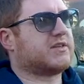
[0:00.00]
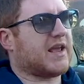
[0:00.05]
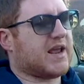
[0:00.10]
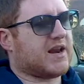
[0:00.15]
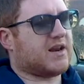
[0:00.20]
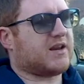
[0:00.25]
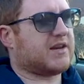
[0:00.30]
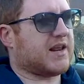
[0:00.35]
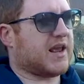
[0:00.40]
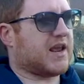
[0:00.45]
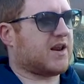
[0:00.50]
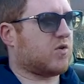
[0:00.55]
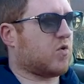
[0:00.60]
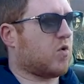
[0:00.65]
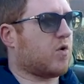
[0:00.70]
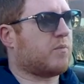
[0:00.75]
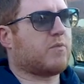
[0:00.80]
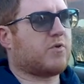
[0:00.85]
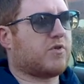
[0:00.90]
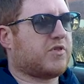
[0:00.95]
day-to-day
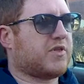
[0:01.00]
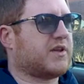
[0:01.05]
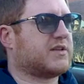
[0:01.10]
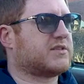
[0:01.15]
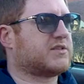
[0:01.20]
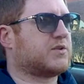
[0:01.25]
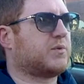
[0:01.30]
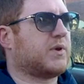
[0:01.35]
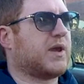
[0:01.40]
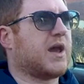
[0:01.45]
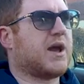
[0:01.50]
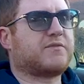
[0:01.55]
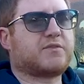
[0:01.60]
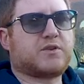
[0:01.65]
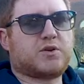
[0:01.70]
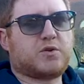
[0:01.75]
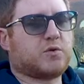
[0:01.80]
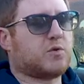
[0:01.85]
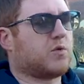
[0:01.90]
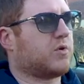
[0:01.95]
normal things that we have to
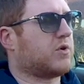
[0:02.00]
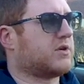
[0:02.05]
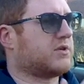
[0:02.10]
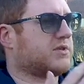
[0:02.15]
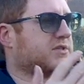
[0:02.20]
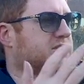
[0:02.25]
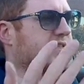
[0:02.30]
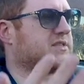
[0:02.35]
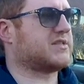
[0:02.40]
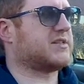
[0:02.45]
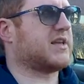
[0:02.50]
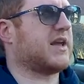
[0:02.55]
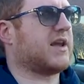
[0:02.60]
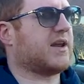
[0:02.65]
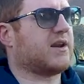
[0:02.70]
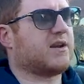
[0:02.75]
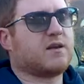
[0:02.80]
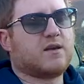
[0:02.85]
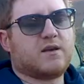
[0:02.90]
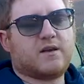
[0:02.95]
do in order to
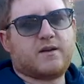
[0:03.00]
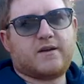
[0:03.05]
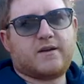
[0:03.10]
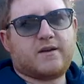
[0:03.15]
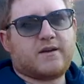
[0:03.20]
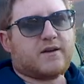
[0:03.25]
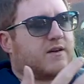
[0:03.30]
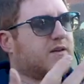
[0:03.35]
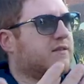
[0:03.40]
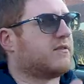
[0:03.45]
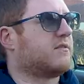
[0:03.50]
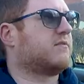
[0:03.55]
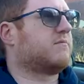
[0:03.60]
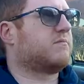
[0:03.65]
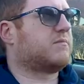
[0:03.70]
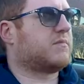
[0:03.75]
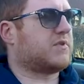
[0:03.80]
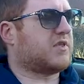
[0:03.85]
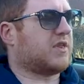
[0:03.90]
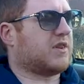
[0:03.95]
sustain
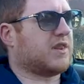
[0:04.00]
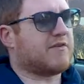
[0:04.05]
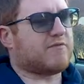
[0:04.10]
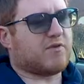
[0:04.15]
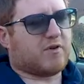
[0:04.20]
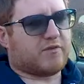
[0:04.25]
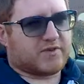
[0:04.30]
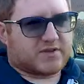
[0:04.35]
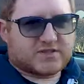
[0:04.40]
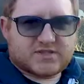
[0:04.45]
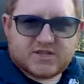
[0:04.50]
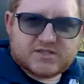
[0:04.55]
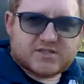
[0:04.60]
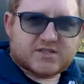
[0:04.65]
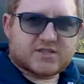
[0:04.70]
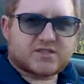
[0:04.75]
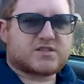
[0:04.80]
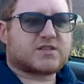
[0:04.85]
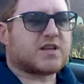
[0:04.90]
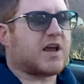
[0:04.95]
the level of
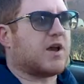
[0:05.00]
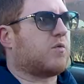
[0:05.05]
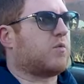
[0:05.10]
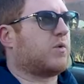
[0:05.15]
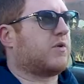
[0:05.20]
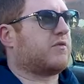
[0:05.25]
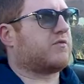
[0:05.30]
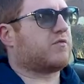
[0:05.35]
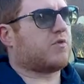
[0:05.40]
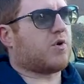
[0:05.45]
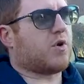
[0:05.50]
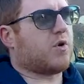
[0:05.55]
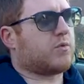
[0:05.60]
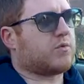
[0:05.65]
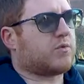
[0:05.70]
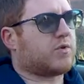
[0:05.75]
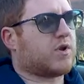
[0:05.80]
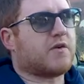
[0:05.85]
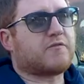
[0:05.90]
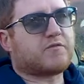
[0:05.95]
existence that we've
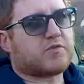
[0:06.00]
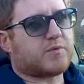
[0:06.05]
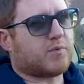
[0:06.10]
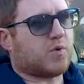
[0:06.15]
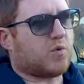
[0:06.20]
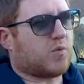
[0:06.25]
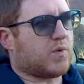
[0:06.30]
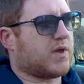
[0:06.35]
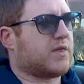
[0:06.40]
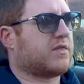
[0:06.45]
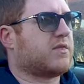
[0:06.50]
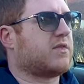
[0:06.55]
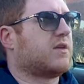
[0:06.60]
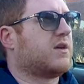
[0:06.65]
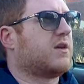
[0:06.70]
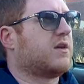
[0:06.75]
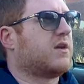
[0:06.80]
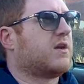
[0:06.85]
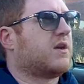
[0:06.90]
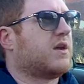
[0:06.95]
grown comfortable with,
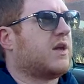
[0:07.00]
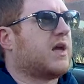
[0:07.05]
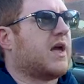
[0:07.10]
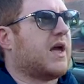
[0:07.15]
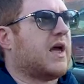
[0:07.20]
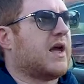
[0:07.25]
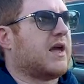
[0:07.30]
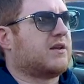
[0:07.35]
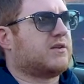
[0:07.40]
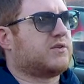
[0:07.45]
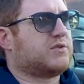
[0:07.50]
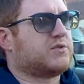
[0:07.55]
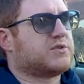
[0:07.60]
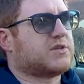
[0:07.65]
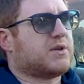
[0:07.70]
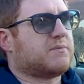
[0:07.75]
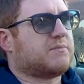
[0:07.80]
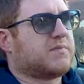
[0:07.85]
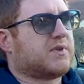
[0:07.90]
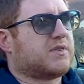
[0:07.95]
and do
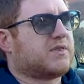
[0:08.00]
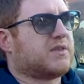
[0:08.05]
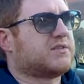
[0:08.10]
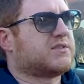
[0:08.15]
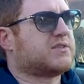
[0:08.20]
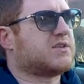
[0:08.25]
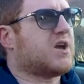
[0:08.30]
something that's